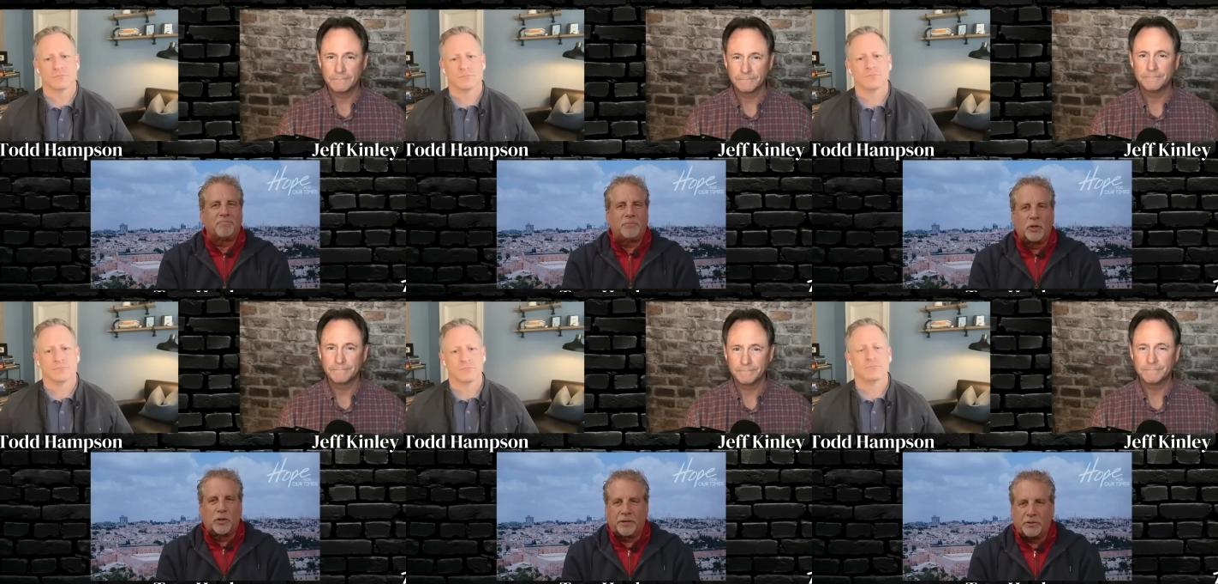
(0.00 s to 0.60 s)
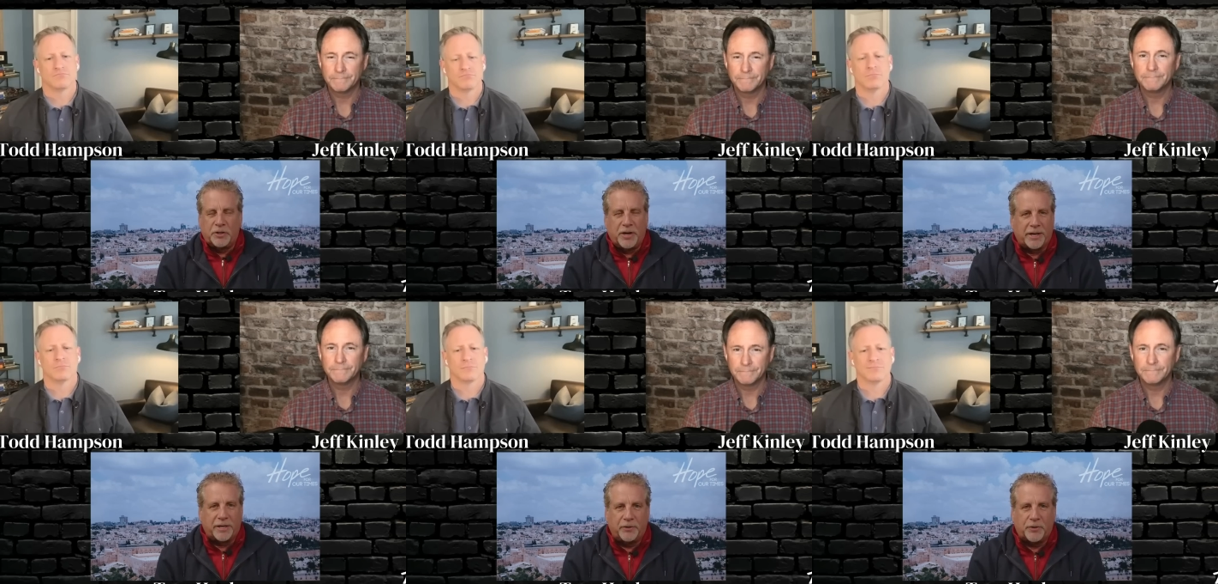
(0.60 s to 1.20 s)
Speaker 1: you're you're
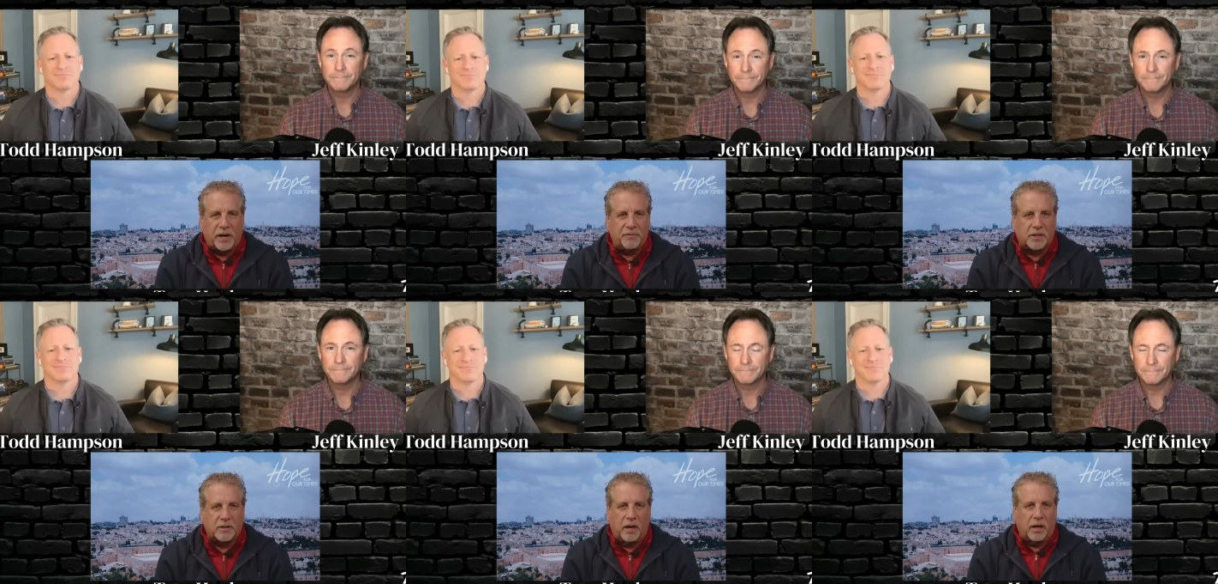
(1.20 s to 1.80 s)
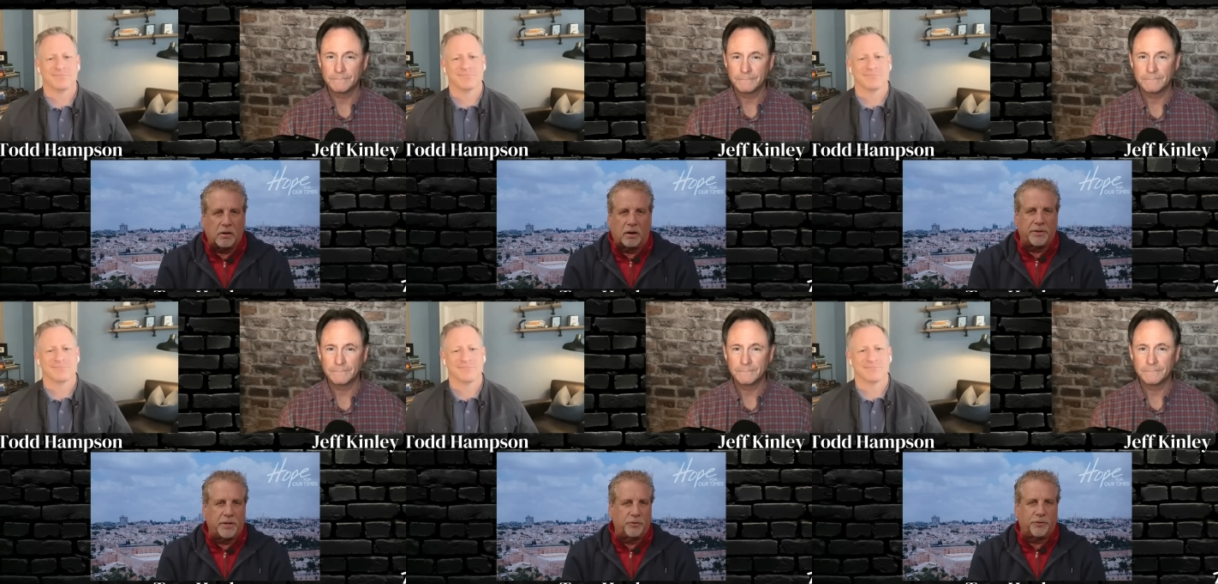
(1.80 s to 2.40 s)
not going to drive a, a car
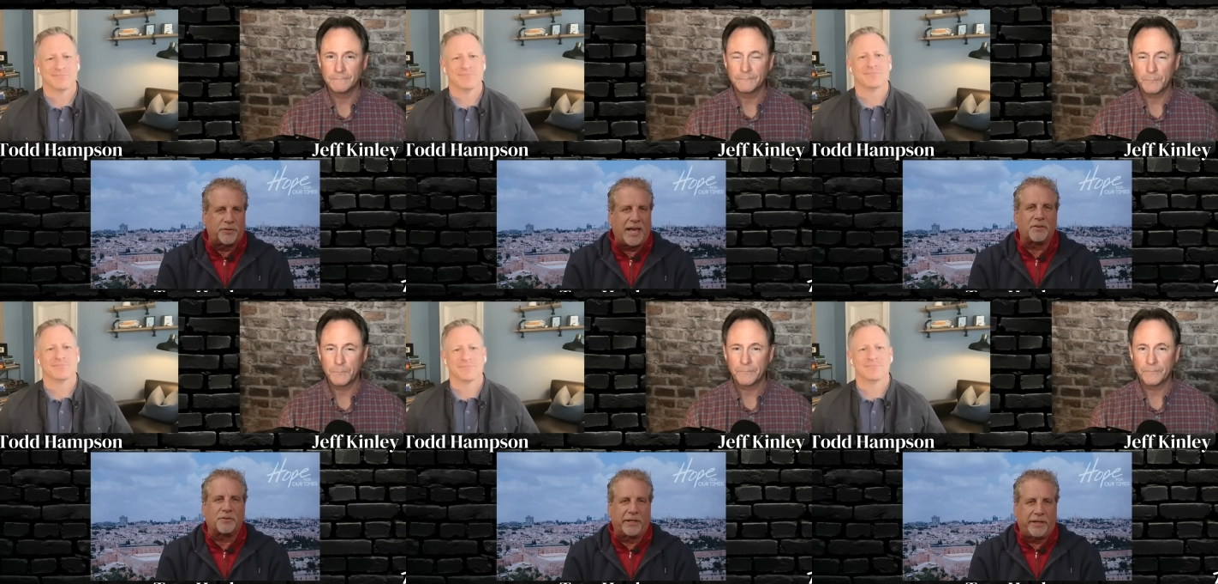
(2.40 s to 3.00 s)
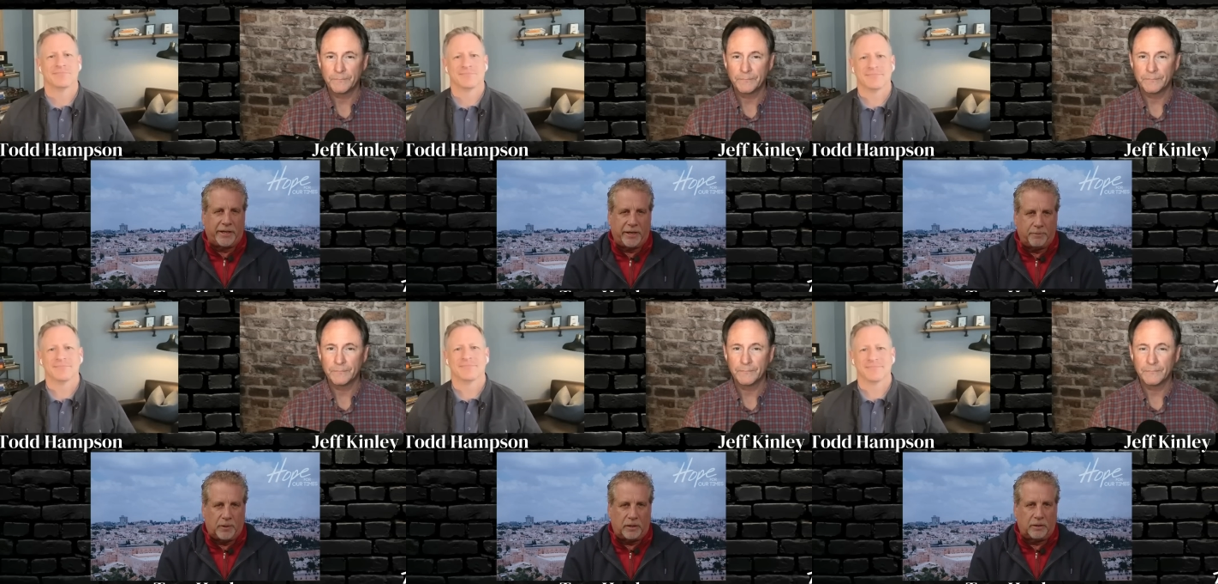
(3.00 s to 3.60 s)
that uses gasoline
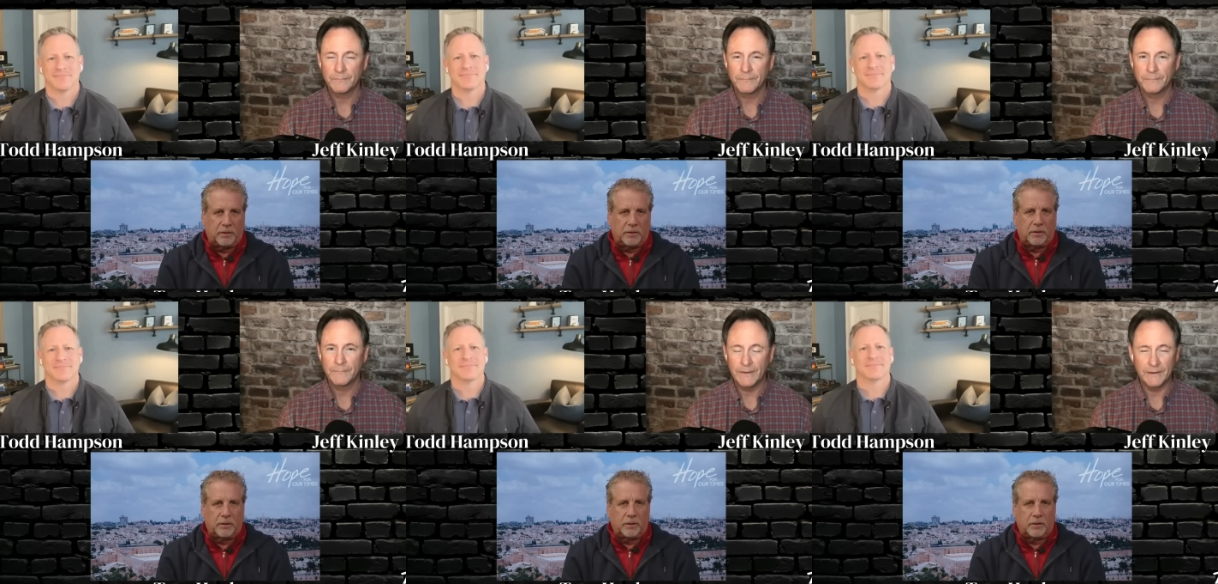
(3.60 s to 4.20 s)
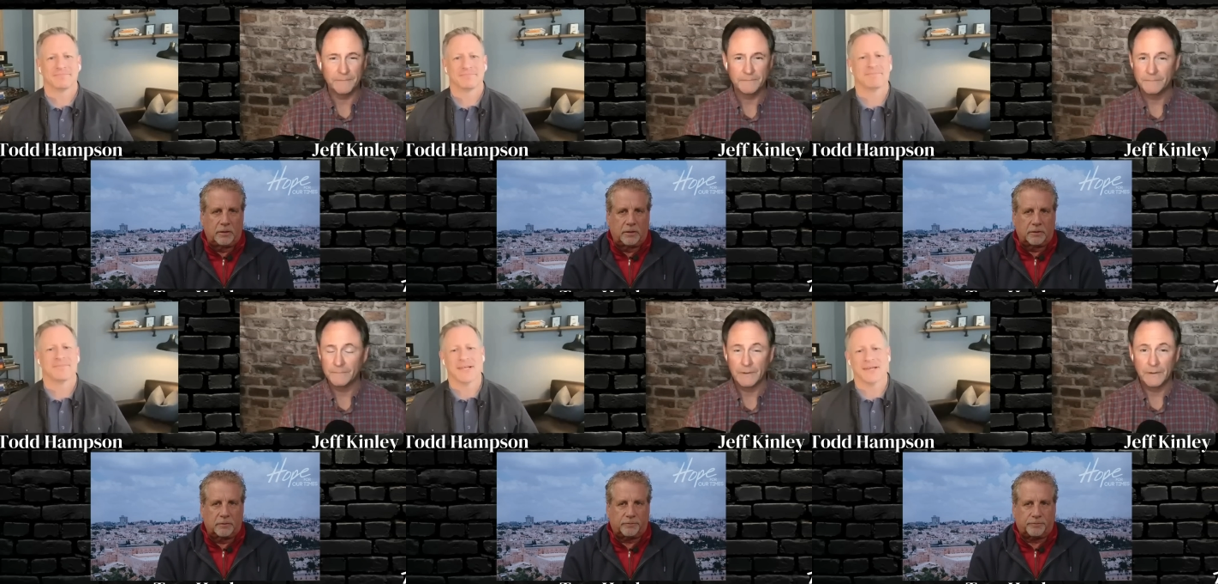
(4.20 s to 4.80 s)
anymore.
Speaker 2: Yeah,
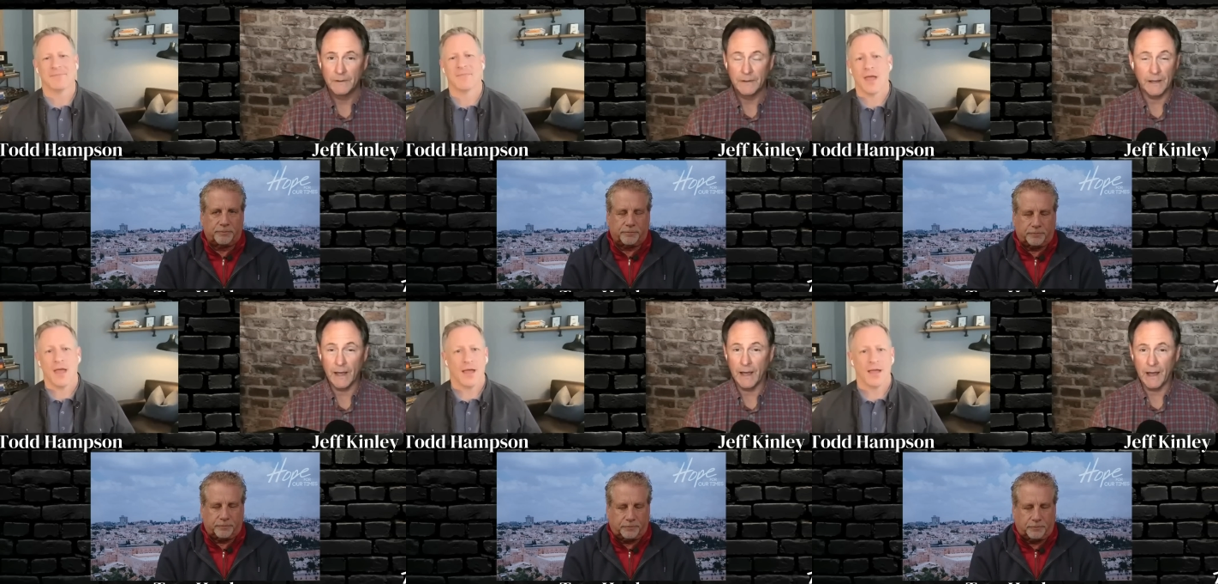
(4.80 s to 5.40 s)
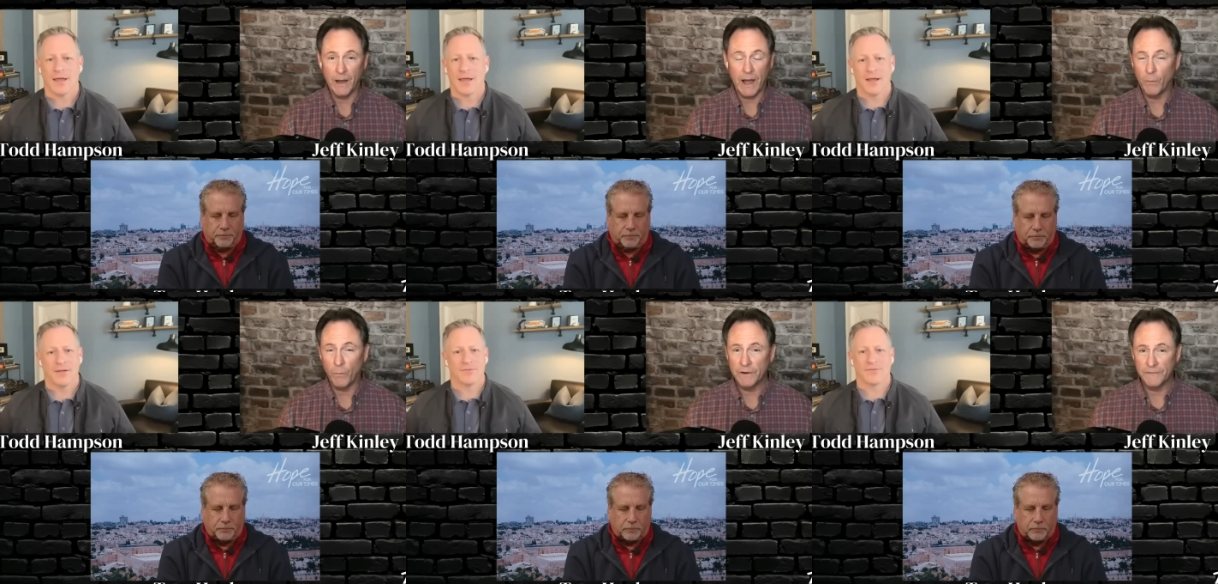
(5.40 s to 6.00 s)
yeah. I, I
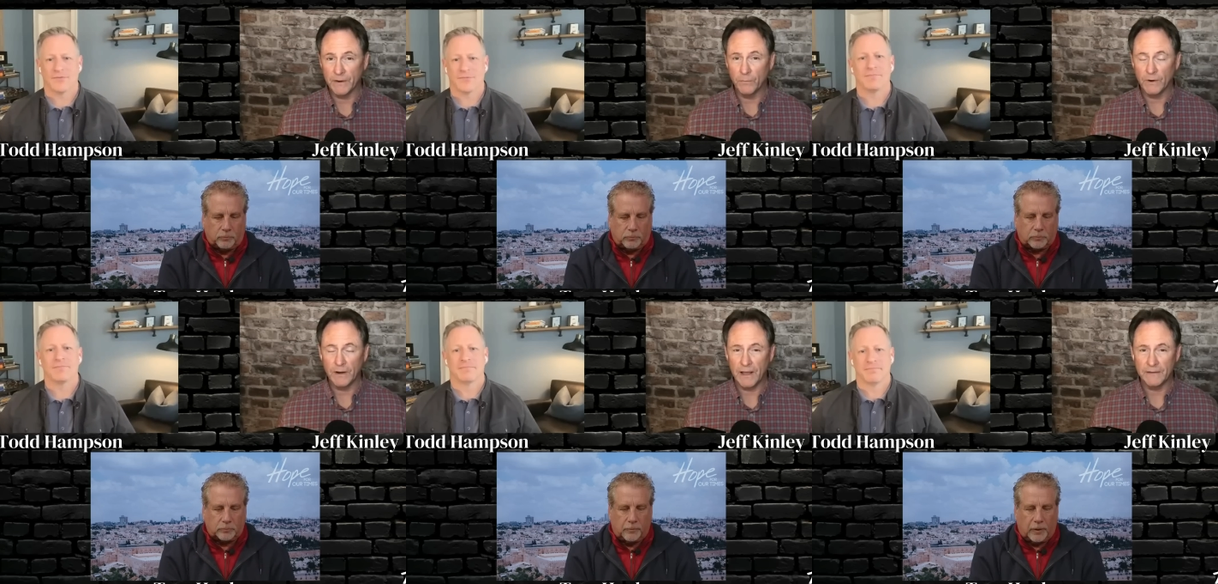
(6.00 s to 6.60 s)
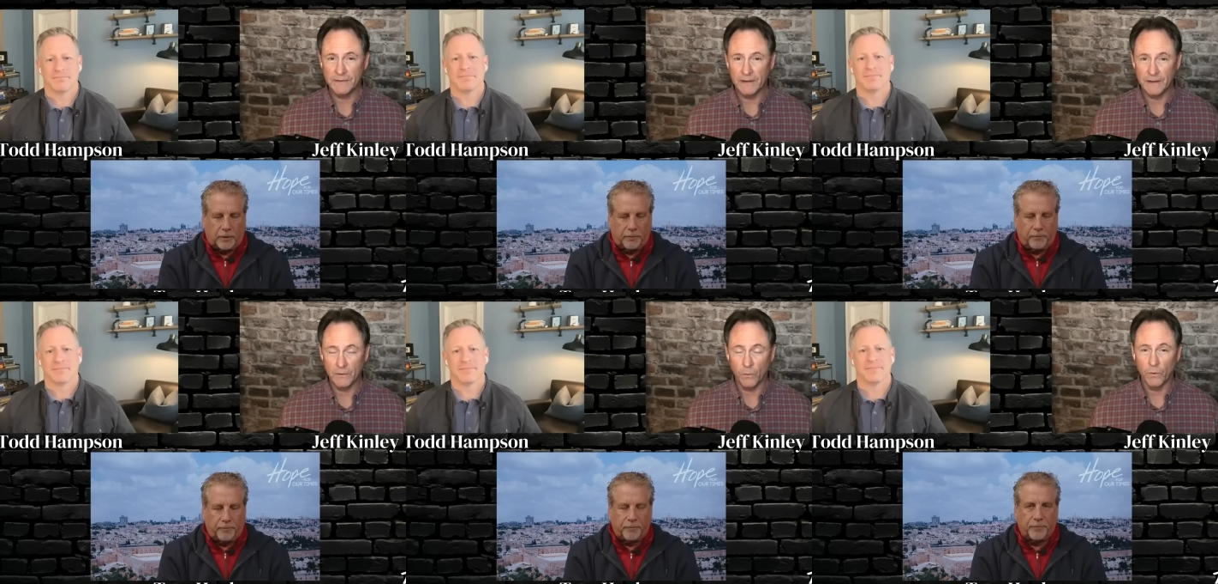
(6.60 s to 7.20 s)
wonder if they realize that in
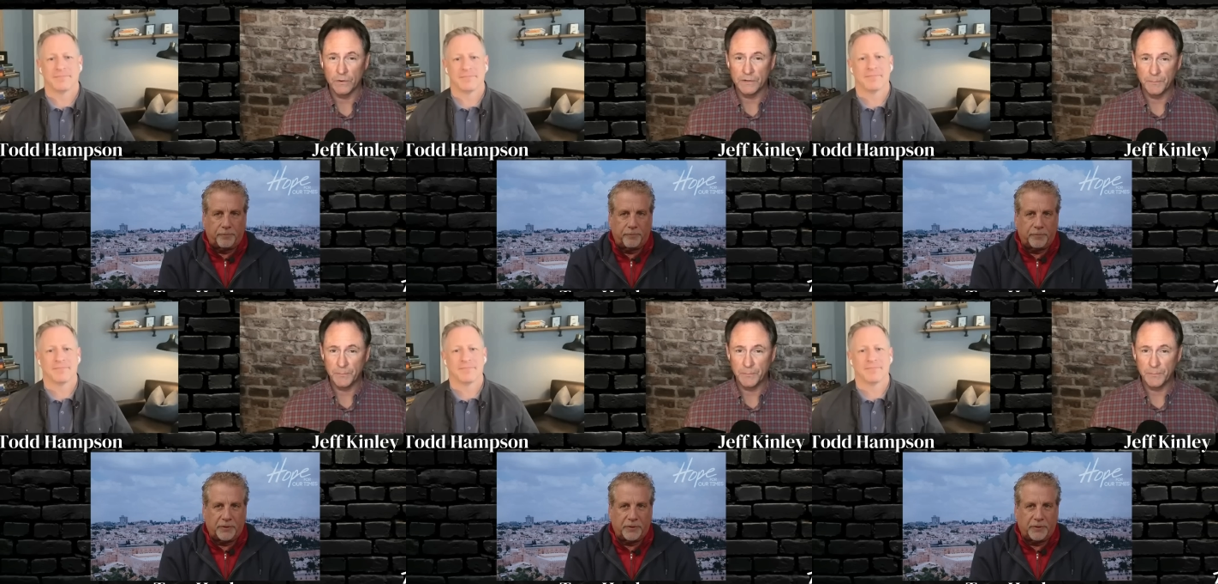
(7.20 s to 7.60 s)
order to put